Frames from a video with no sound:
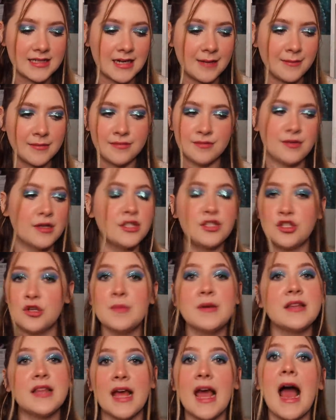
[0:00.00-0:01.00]
and I'm
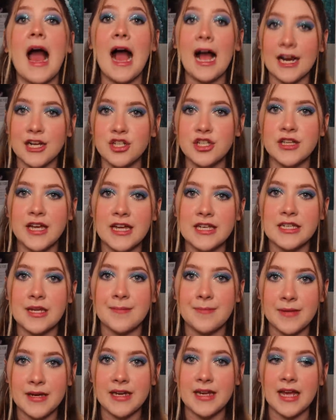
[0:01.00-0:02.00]
assuming they actually end
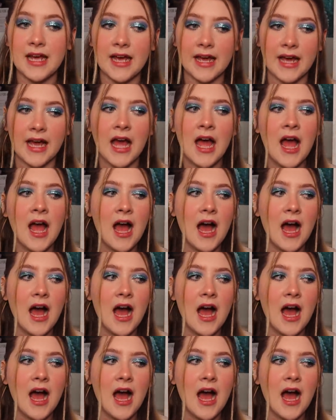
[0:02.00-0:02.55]
up meeting.